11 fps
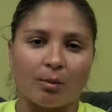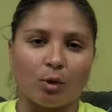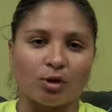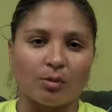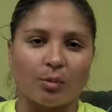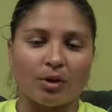
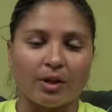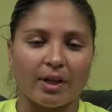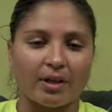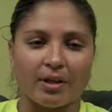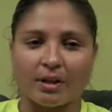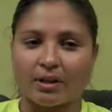most important, I
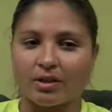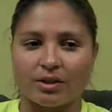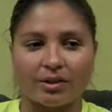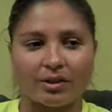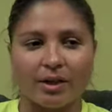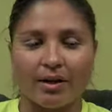think, is
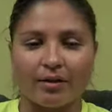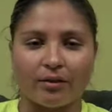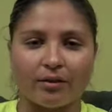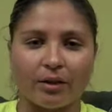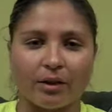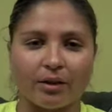just having
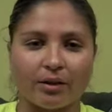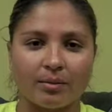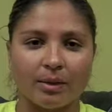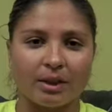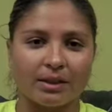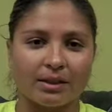fun,
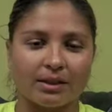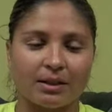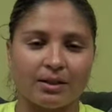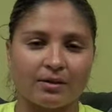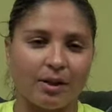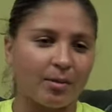because
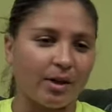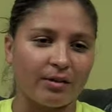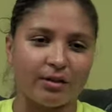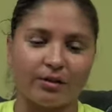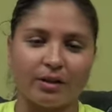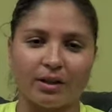if I'm having
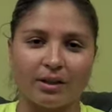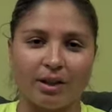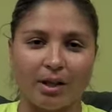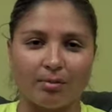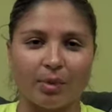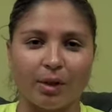fun,
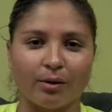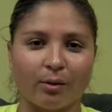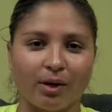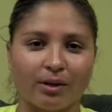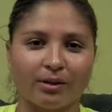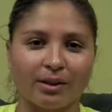I'm playing
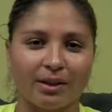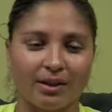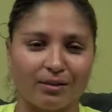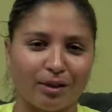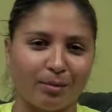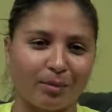well, and
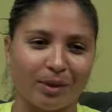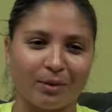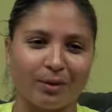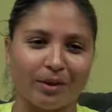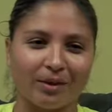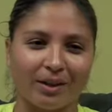if I'm playing
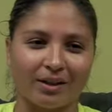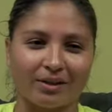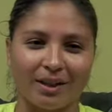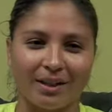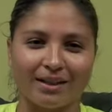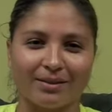well, I'll
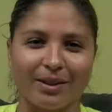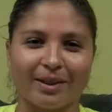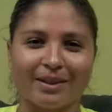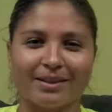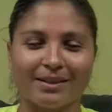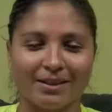get a
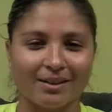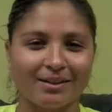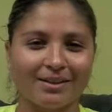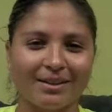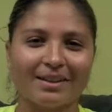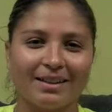ranking, so
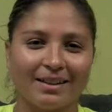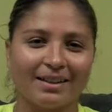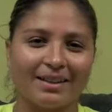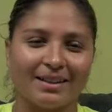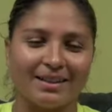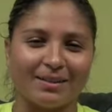
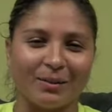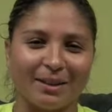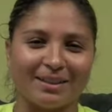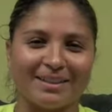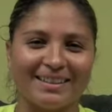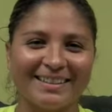that'll be good.